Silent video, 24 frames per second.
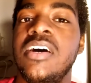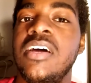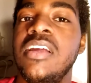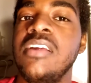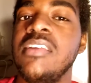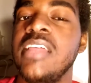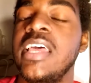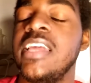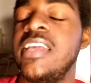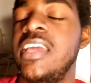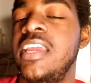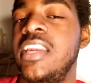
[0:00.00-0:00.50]

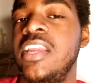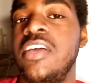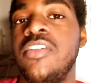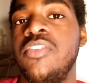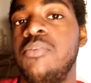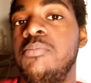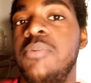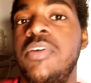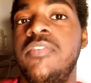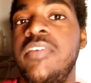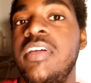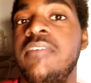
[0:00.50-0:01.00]
unlike any
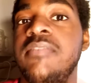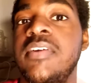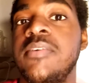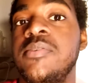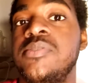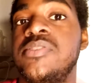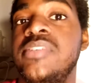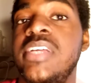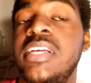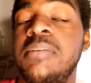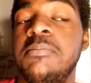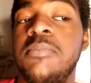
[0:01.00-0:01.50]
other movie I've
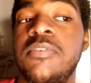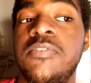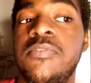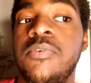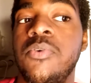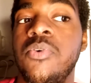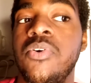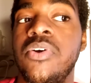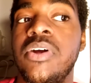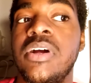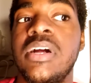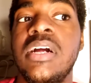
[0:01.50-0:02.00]
ever seen
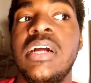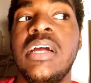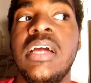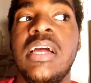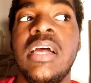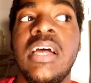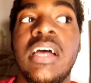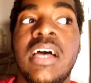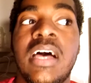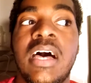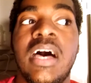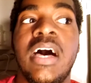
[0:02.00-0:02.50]
before.
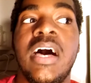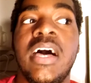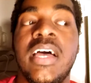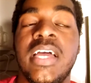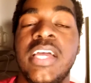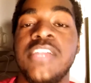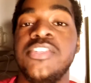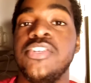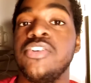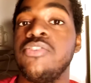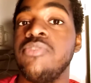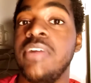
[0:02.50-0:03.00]

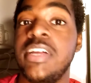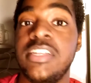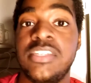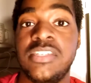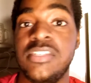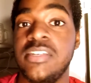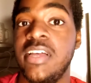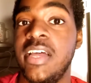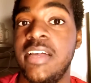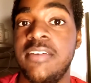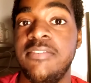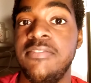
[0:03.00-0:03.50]
It's a
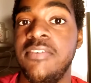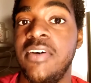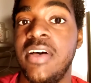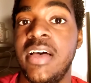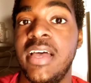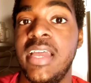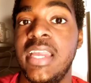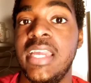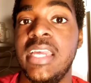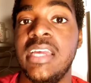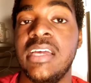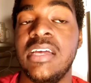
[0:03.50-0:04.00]
great
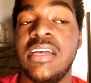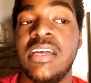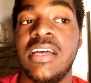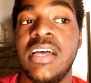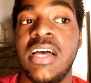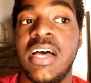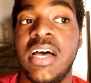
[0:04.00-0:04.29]
sci-fi,